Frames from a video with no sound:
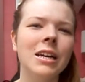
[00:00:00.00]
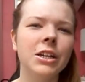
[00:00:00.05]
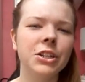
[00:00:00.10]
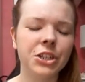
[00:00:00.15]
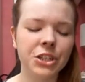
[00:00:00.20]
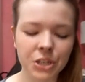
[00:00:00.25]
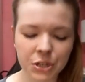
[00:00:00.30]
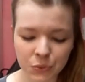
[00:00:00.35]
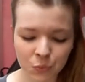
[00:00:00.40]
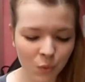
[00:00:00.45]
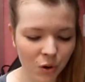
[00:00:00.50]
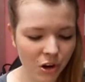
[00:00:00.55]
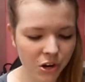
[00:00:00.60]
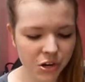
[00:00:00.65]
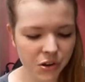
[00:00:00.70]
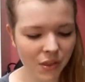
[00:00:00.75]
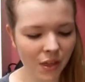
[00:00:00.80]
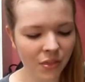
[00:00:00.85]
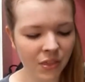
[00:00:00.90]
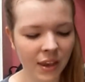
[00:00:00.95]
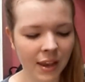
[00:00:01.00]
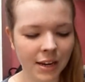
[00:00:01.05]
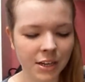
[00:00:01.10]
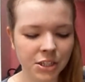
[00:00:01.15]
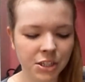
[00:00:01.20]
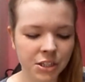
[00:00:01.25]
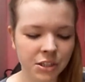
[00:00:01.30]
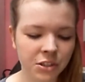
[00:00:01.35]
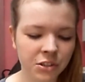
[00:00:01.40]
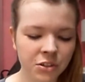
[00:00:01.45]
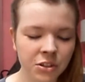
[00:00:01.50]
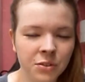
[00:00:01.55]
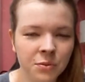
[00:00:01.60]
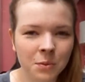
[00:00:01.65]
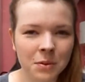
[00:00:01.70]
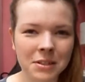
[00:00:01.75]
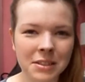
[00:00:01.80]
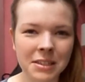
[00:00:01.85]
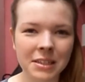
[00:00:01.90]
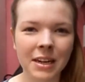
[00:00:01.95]
She doesn't want to do that thing. She just
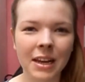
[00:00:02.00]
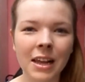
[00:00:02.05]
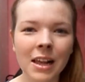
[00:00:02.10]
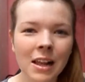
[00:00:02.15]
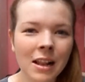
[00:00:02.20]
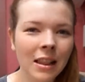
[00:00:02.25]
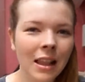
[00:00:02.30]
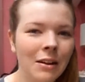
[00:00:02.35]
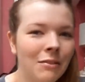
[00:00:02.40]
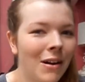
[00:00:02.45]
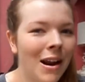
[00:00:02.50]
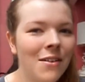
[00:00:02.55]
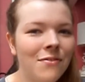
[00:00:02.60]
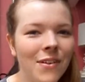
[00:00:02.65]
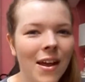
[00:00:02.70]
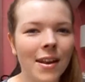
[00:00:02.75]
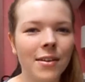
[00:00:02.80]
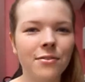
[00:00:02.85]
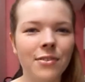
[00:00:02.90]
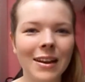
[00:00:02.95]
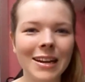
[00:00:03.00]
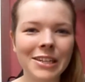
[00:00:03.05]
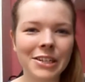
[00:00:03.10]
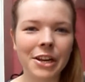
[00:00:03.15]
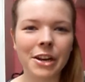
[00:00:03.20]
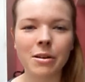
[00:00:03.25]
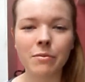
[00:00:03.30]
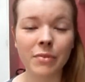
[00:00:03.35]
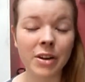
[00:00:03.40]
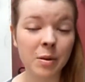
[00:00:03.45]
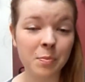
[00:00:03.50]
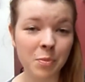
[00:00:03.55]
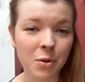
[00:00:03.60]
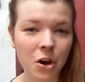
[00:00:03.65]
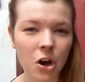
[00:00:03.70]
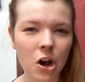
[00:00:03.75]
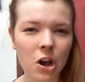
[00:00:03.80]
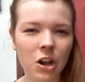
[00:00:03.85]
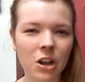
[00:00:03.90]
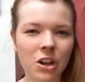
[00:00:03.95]
wants to like write fan fiction and read a
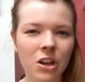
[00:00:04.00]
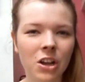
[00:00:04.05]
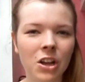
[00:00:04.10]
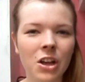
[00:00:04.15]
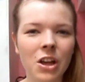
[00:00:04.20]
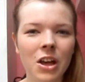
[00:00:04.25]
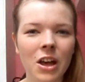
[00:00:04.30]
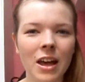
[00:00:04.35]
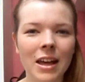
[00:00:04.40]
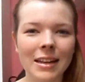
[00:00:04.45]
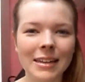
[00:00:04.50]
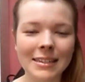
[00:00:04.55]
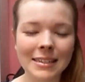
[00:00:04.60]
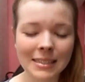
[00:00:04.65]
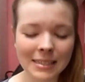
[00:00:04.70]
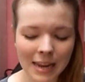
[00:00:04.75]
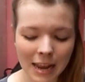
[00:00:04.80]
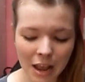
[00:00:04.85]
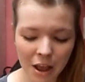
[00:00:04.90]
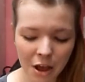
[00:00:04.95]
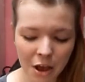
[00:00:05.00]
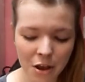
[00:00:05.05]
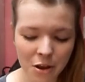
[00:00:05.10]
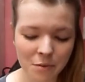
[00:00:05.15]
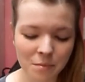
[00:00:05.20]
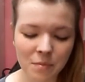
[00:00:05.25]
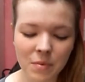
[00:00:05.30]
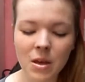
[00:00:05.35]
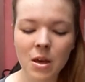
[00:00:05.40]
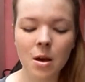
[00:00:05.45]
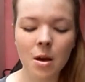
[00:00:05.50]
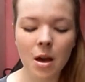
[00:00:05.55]
book and stay at home.